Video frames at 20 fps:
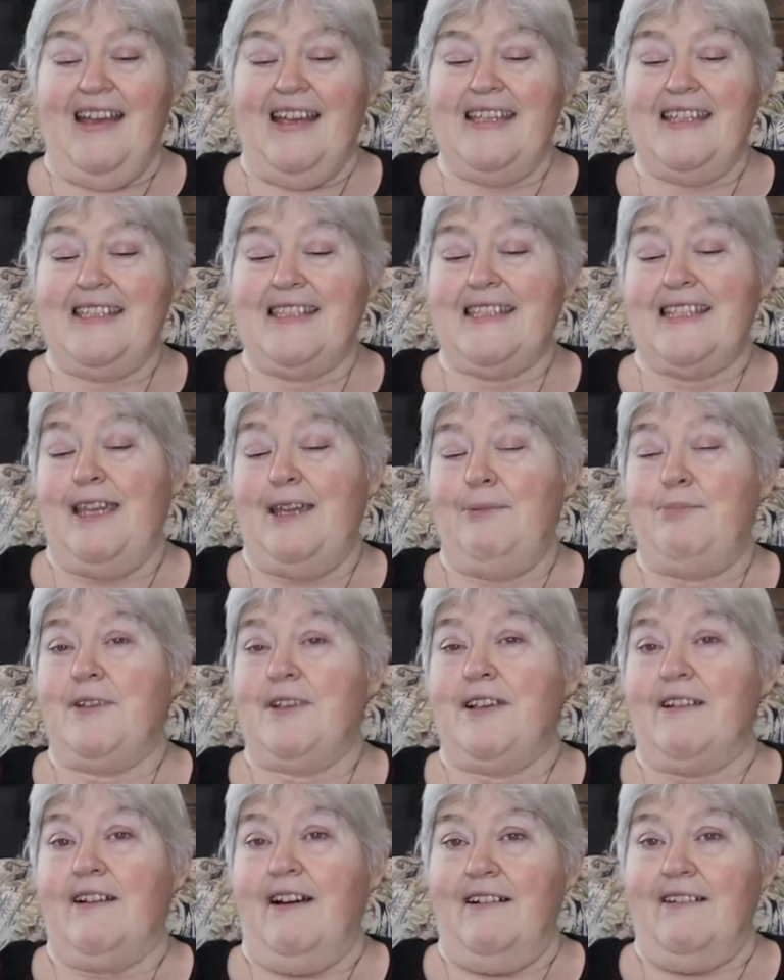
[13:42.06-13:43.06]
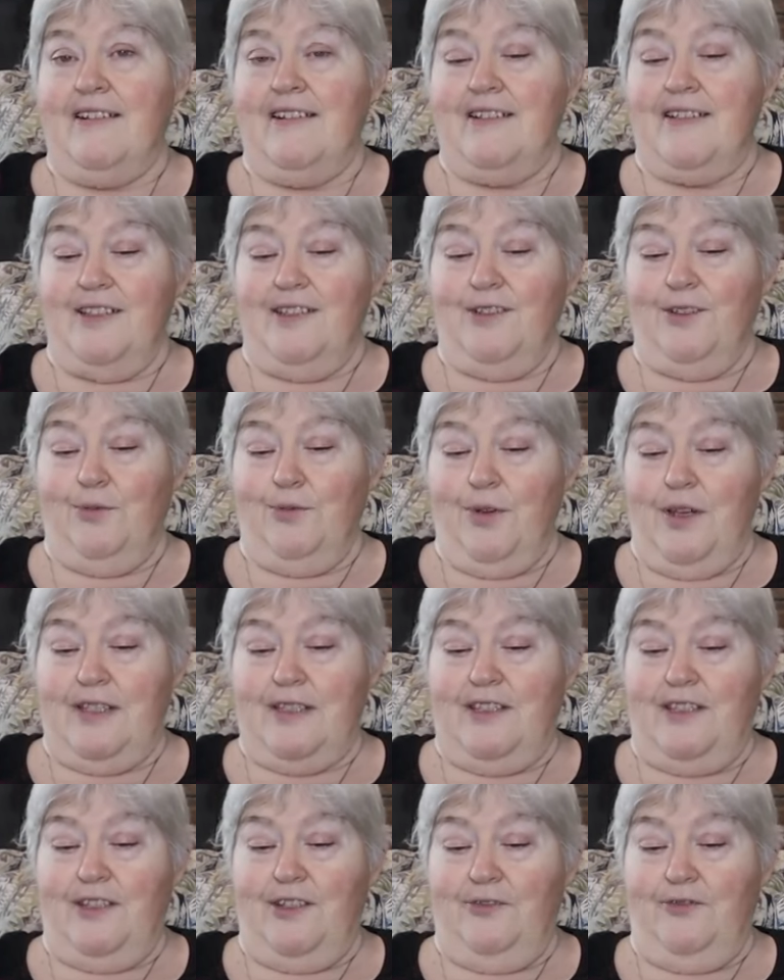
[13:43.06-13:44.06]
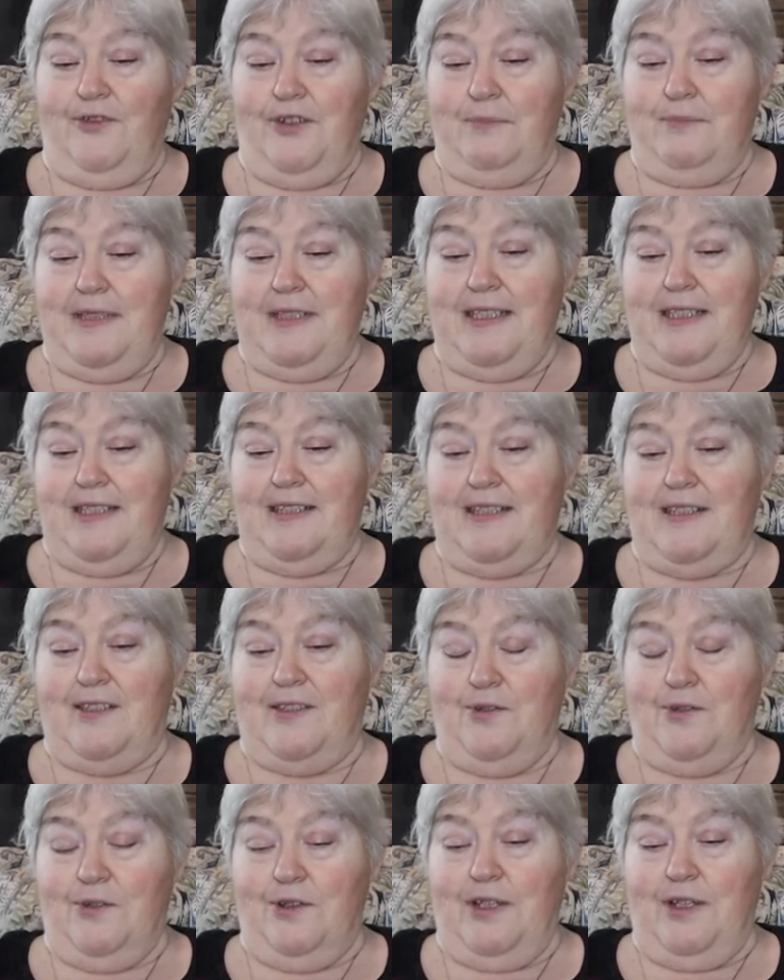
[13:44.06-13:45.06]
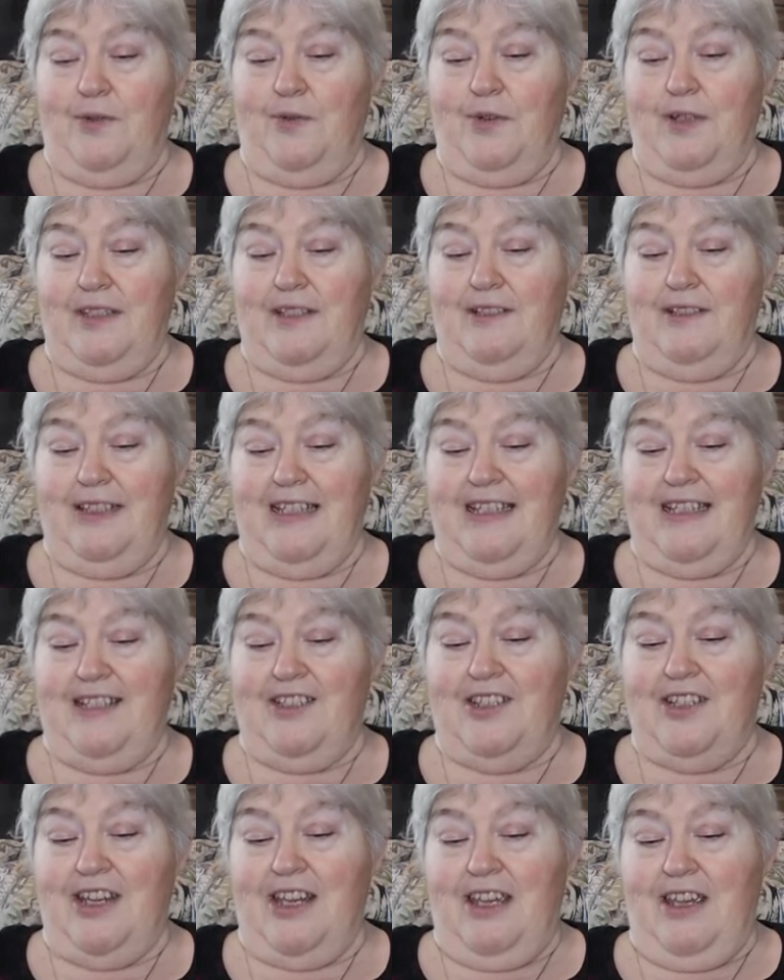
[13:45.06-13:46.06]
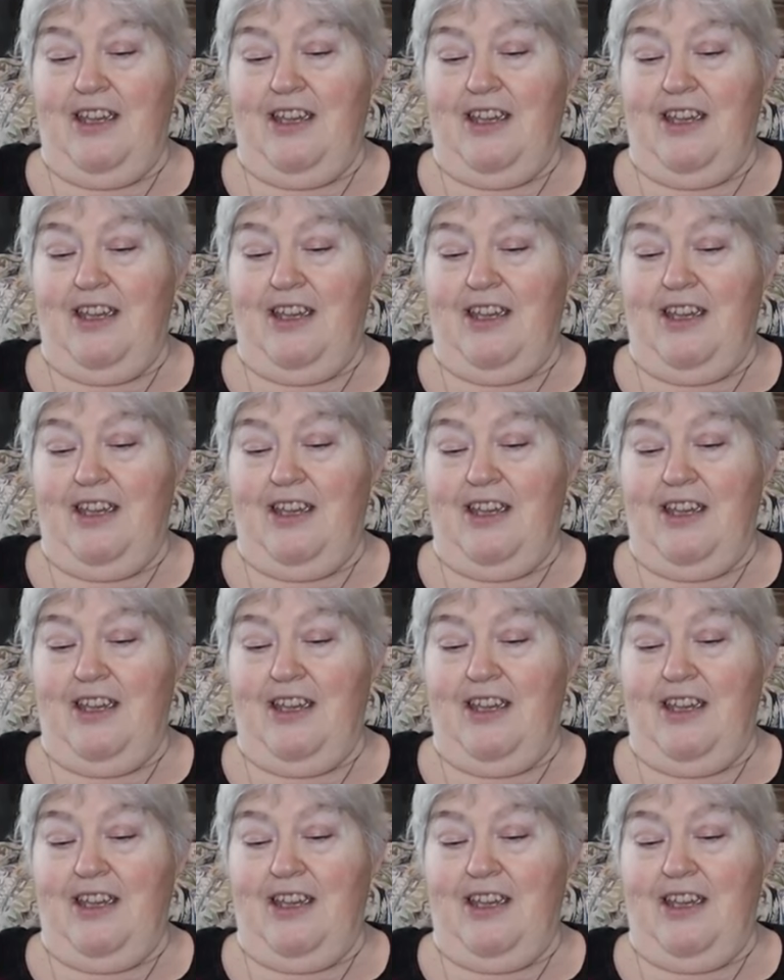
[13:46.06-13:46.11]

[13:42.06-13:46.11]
escaped cockatiel rescued from sixth story window ledge.